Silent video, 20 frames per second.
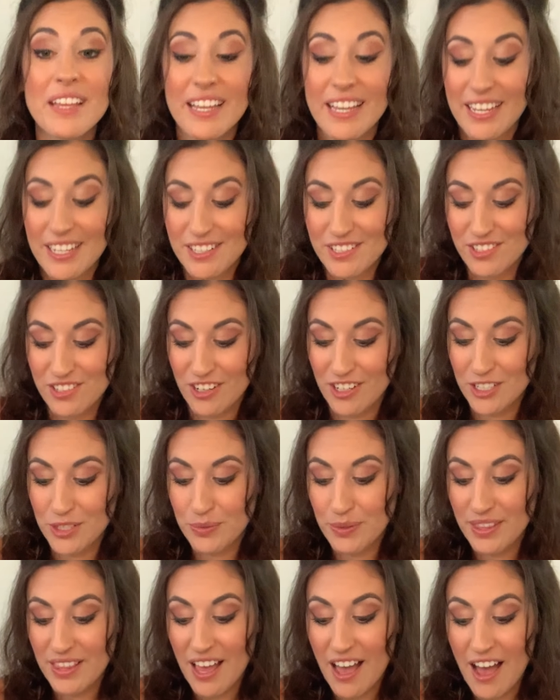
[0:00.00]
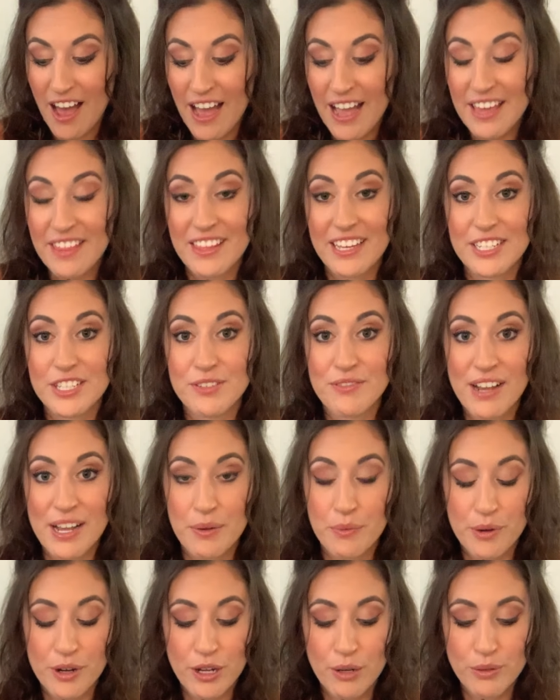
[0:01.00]
It starts with I, that's
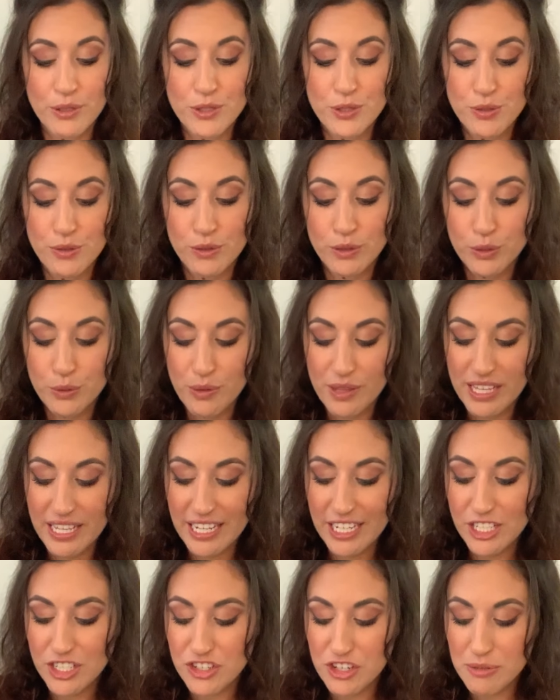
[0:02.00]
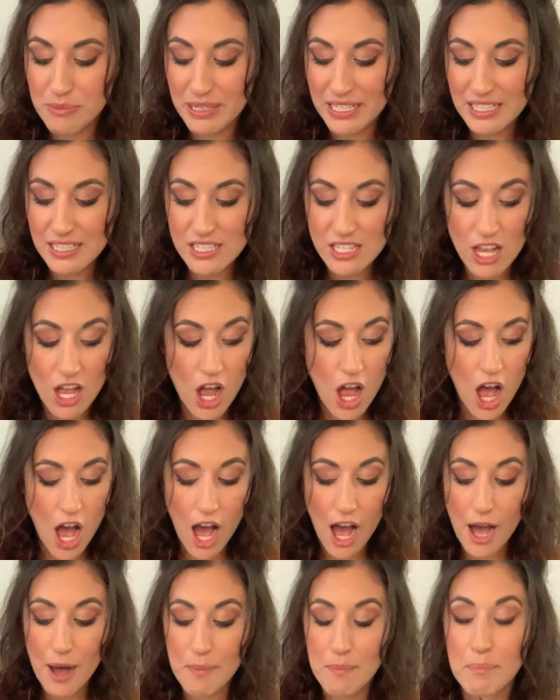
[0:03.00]
right. We're going to glue the instruments
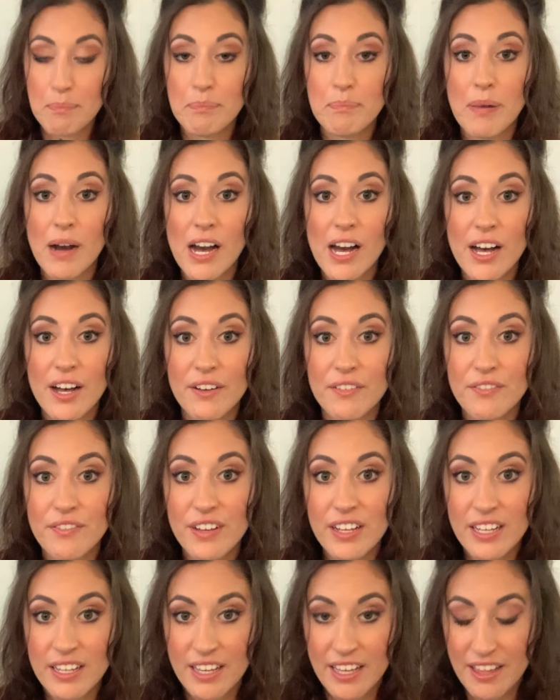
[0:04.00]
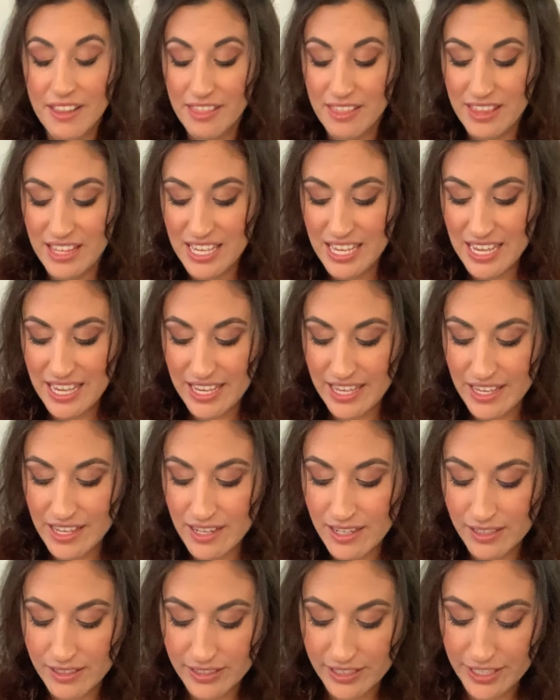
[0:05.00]
above the
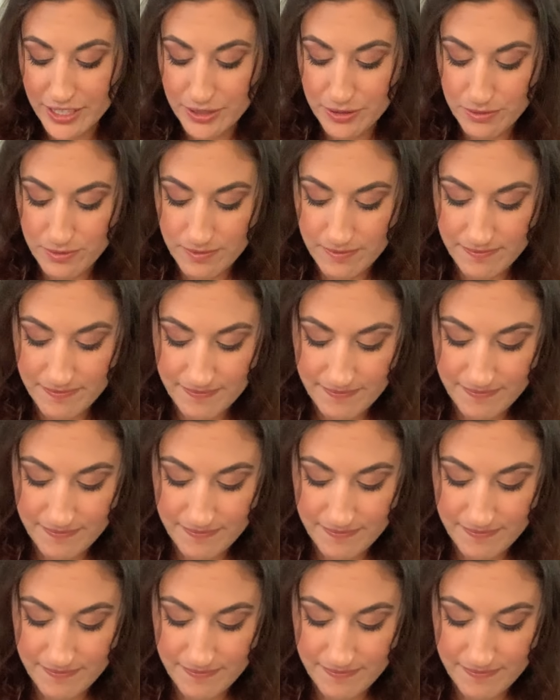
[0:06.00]
igloo.